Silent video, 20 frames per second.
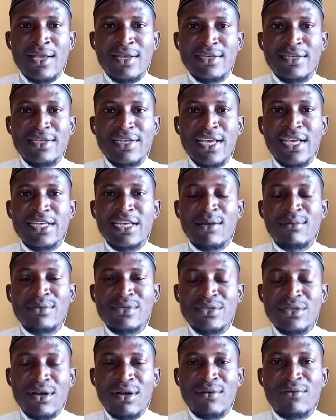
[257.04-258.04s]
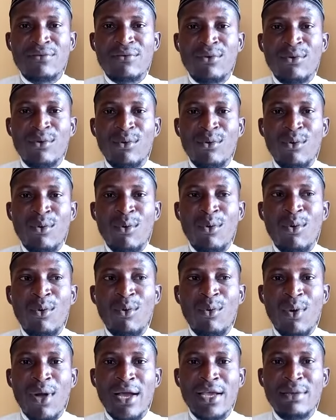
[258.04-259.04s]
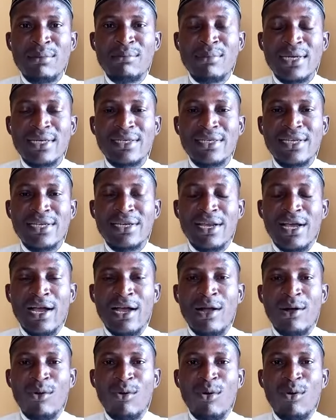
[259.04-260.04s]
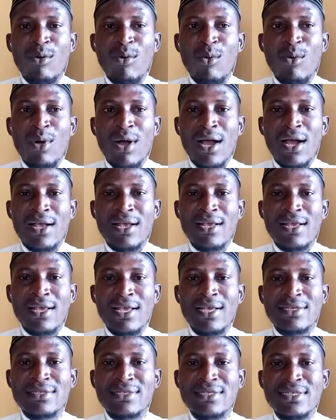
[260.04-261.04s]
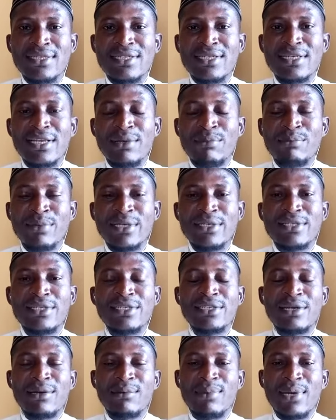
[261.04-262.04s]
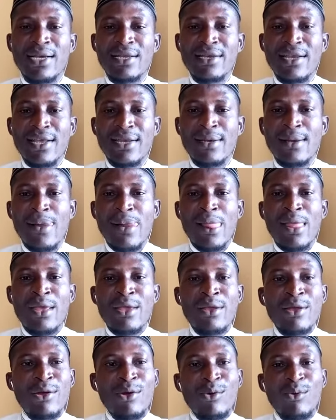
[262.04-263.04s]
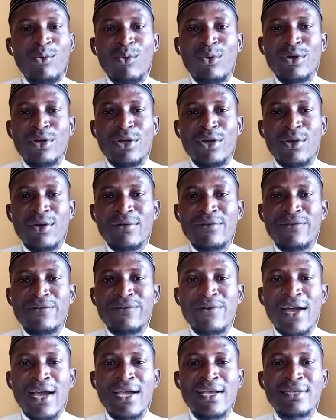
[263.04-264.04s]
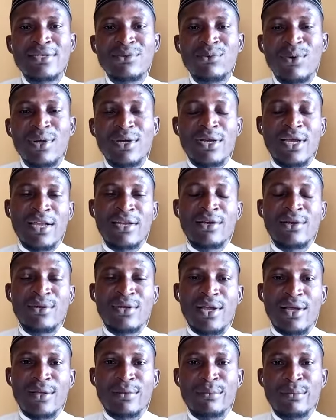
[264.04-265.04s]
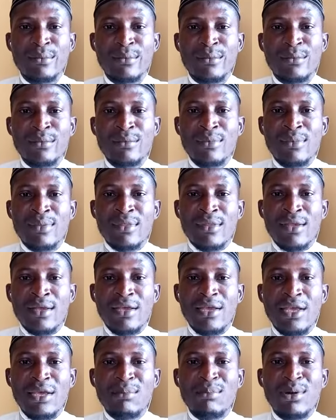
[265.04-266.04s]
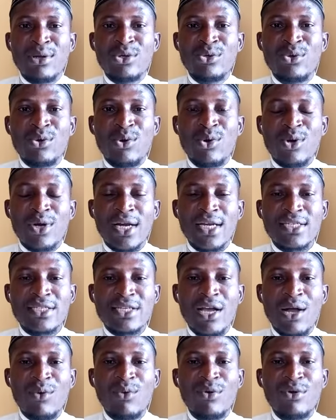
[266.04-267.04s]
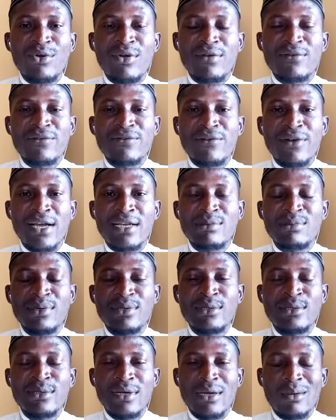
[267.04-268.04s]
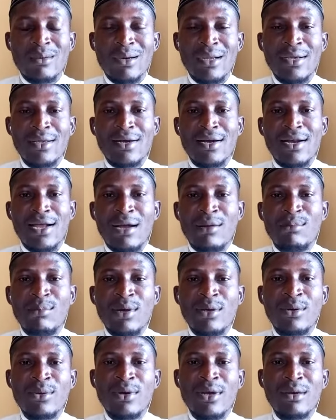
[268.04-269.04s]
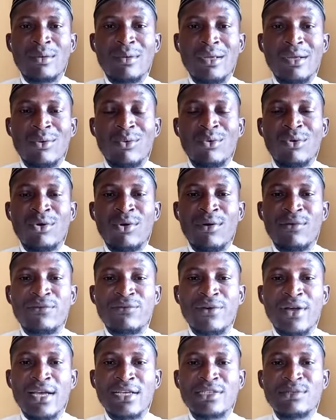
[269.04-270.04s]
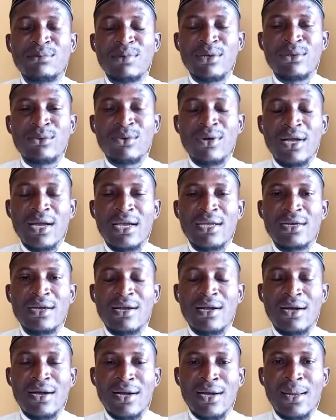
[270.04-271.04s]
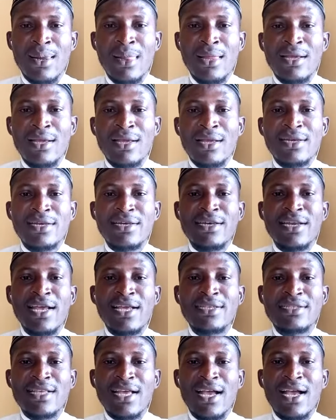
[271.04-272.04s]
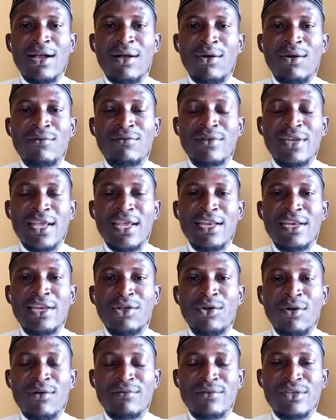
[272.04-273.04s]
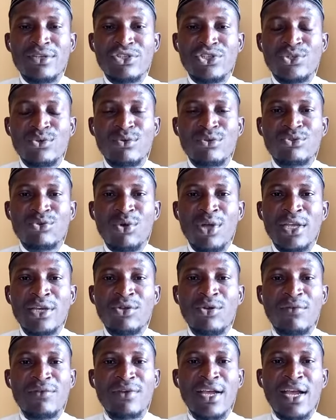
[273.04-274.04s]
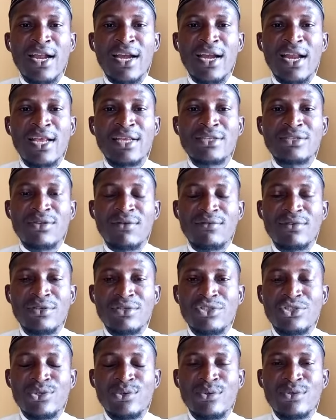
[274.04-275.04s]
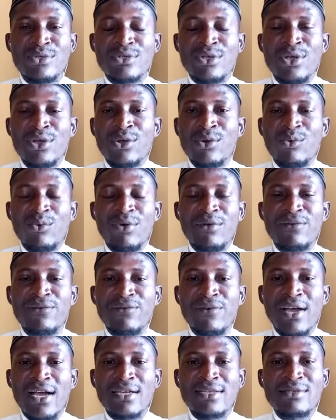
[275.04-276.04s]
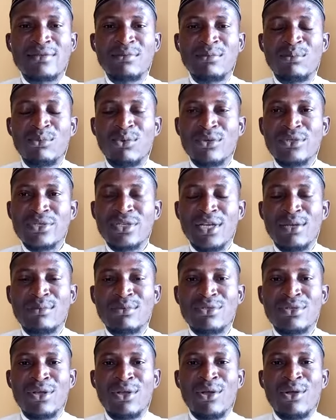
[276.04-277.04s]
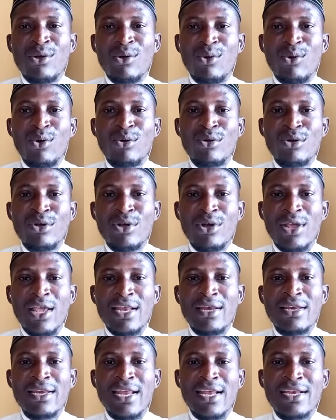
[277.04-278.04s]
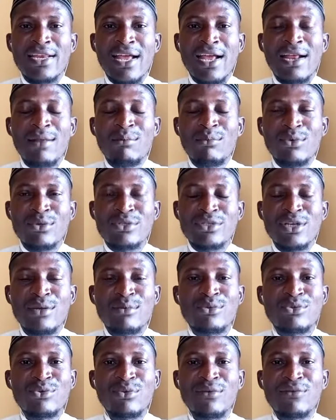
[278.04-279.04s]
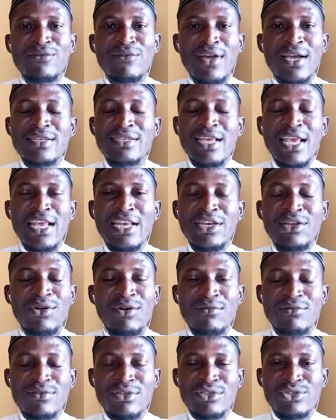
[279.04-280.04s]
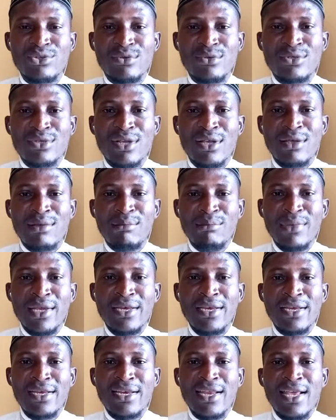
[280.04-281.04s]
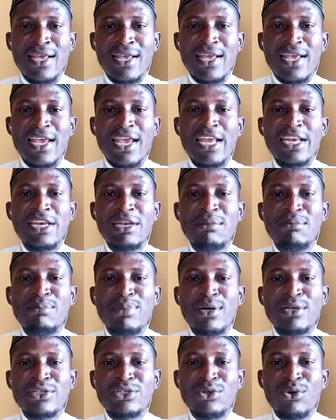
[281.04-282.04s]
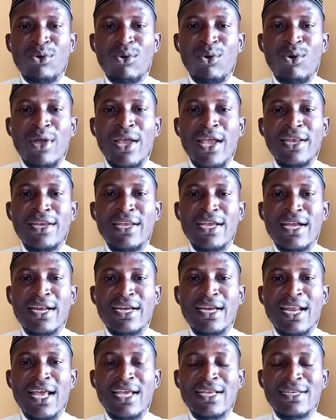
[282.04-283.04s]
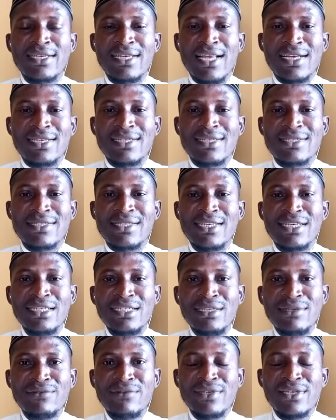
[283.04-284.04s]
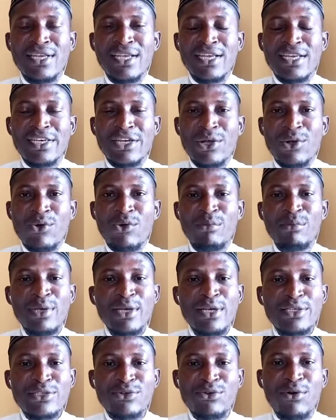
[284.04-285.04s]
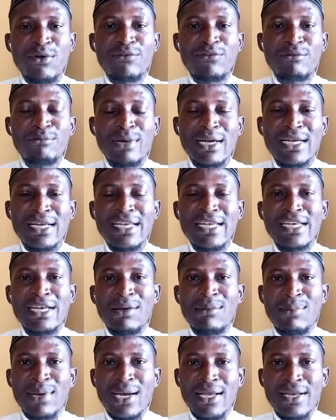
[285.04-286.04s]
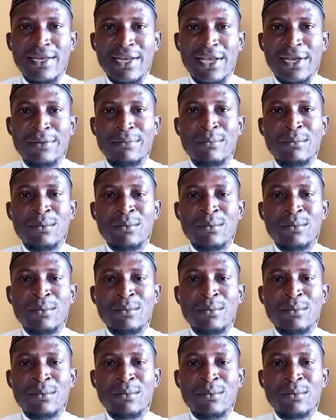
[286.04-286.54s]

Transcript: they themselves who were in Medina or who were sitting in Medina by then will not fight one another. Banu Qurayza will not fight Banu Nadir, and Banu Nadir will not fight Banu Qaynaqa. Neither of any of the Jews or any of the clans of the Jews will fight Muslims, or neither Muslims will fight any of the Jews. Meaning, anybody or any clan that is living in the community of Medina by then